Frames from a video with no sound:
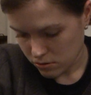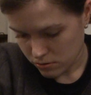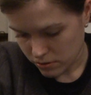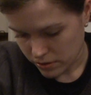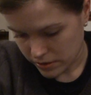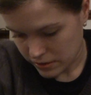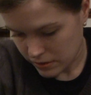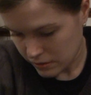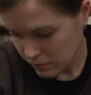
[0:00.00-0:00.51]
Or
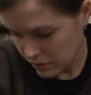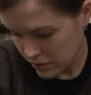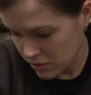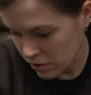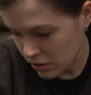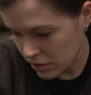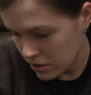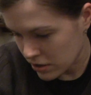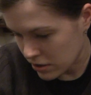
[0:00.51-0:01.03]
it's
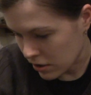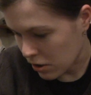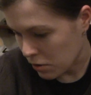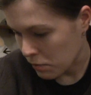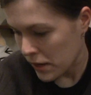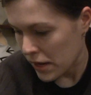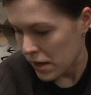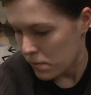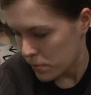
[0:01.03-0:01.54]
not a star
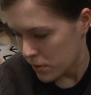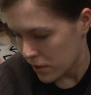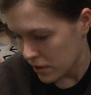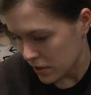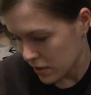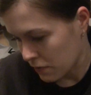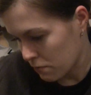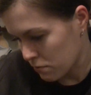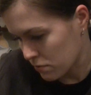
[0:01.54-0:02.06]
map,
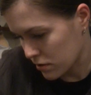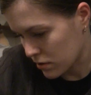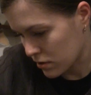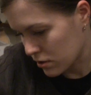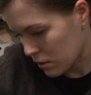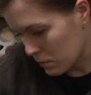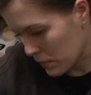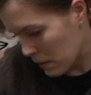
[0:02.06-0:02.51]
because if it was a star